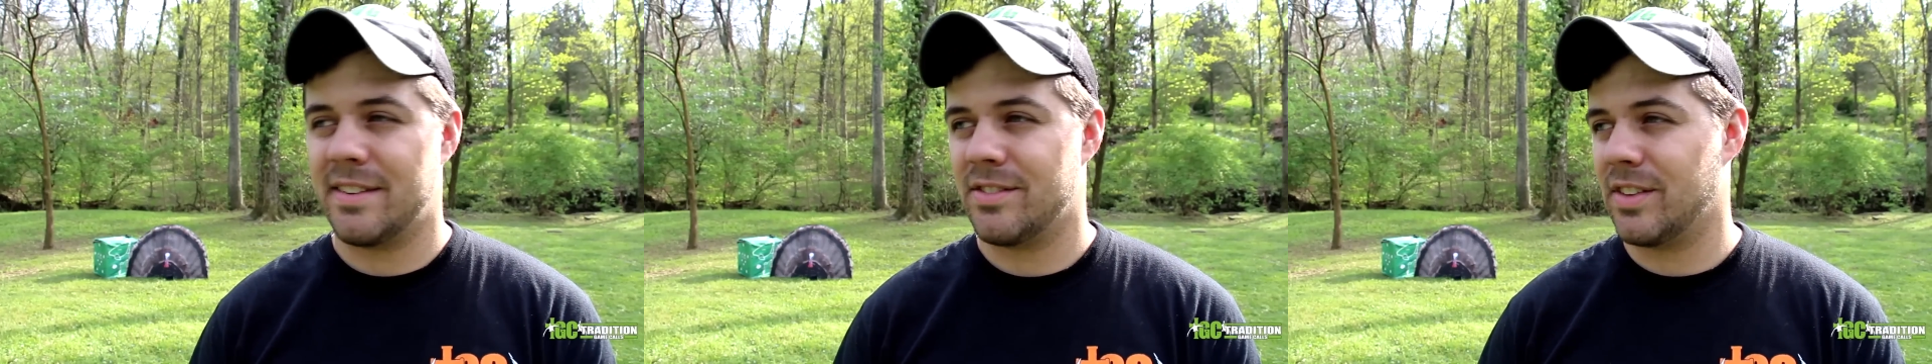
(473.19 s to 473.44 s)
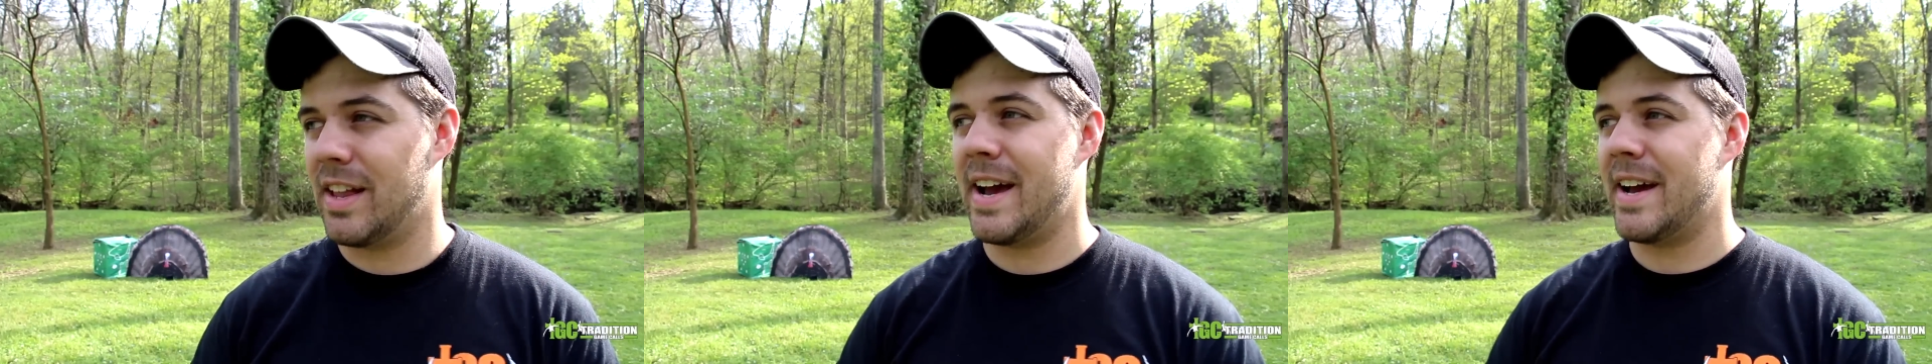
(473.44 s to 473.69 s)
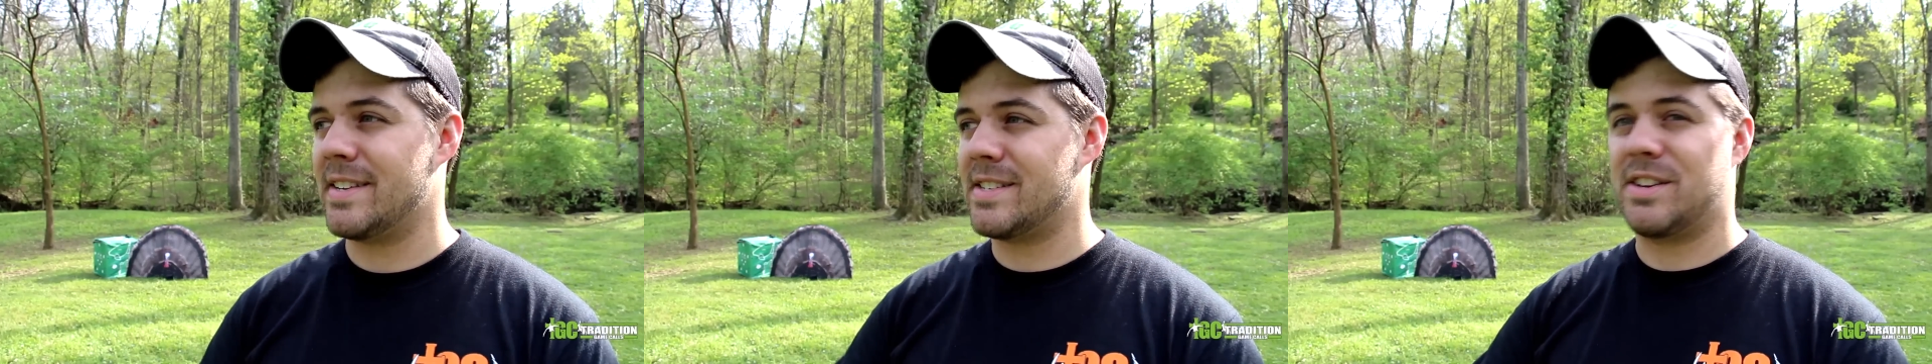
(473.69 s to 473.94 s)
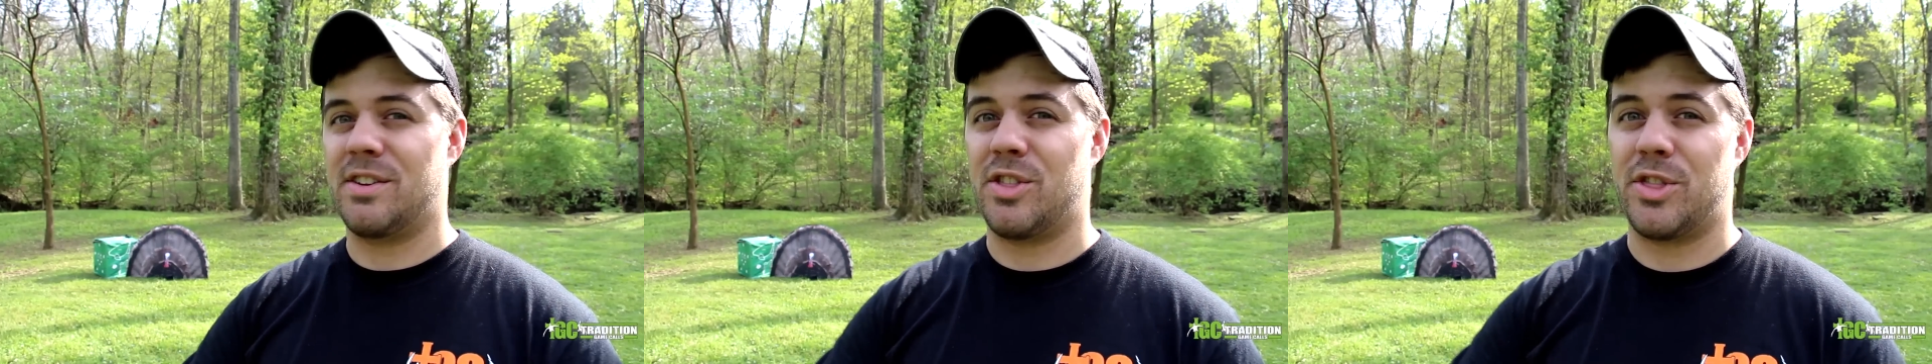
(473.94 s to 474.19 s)

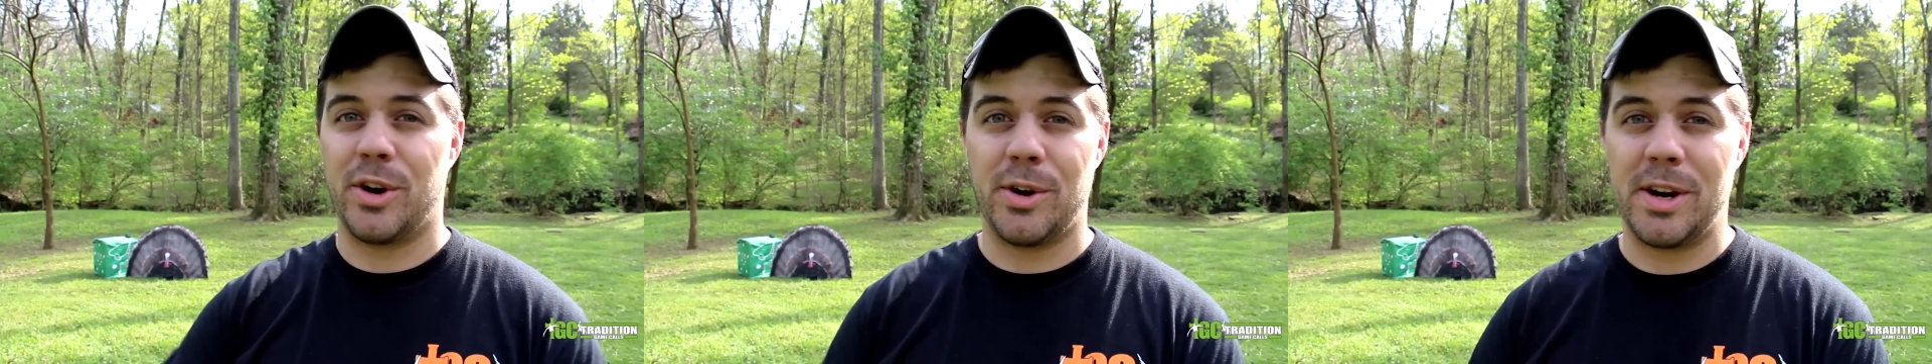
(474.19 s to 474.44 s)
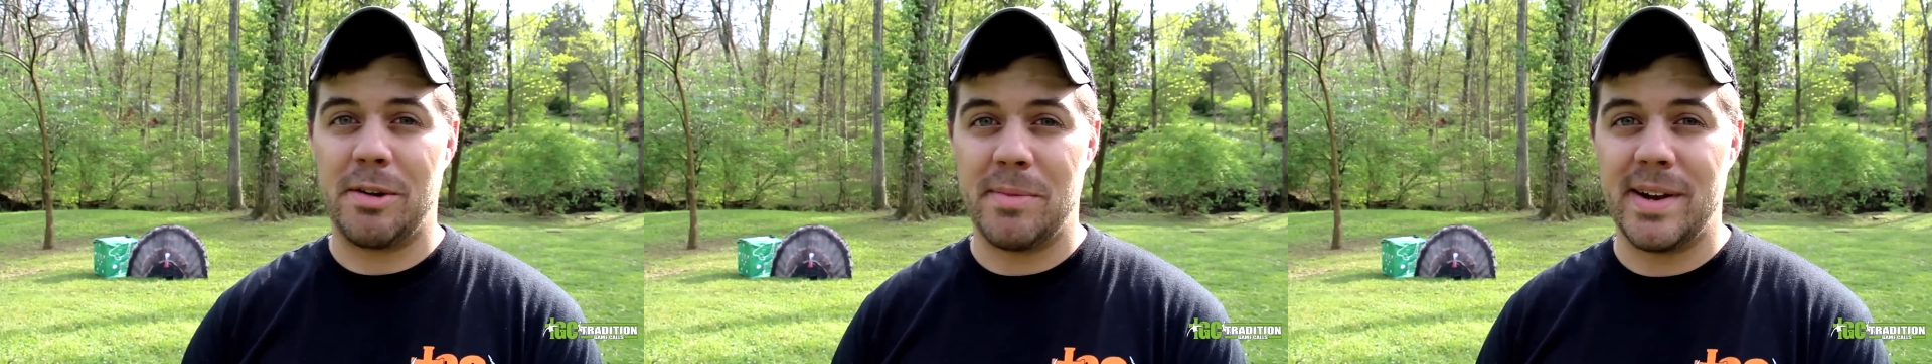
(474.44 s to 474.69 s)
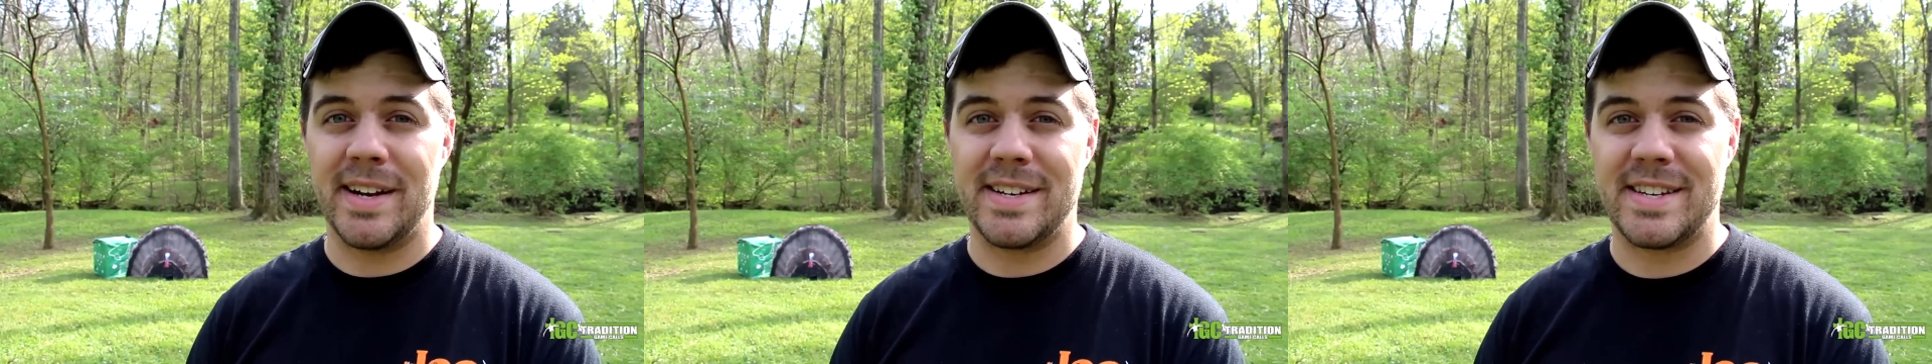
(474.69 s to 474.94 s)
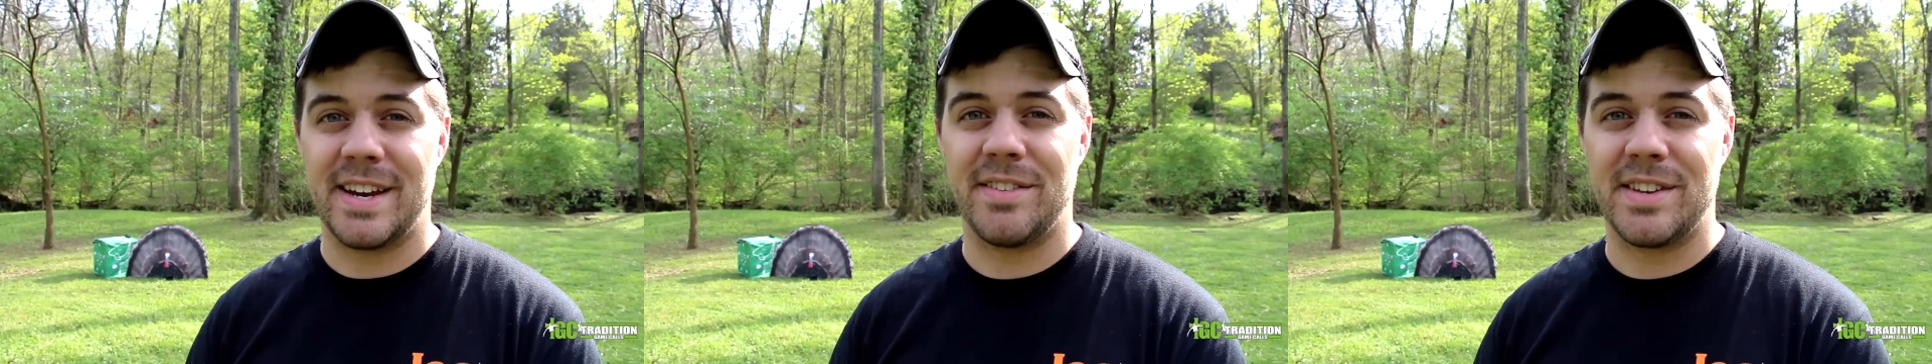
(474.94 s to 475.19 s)
last thirty
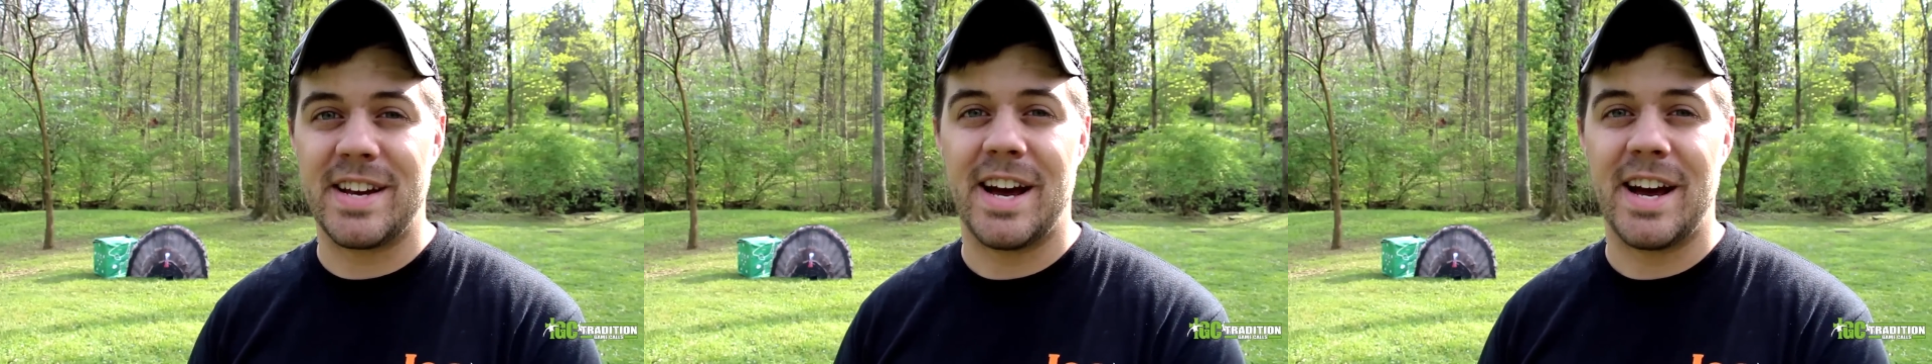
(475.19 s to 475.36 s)
minutes of the